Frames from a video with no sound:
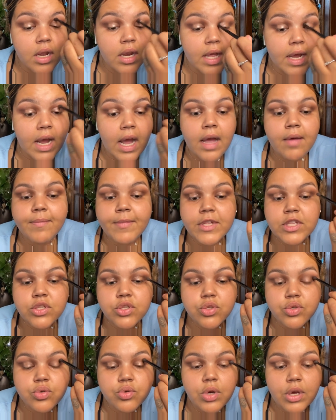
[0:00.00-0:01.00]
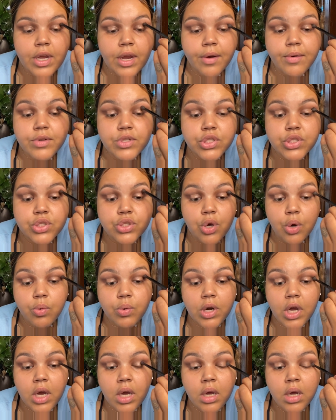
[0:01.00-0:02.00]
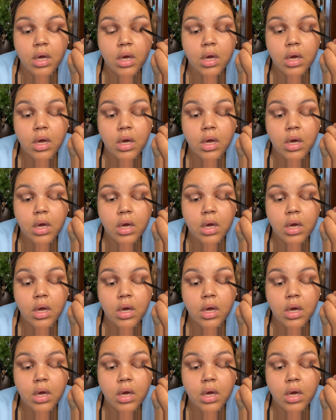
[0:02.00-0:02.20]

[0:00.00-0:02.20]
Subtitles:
Like, I've been to Arizona,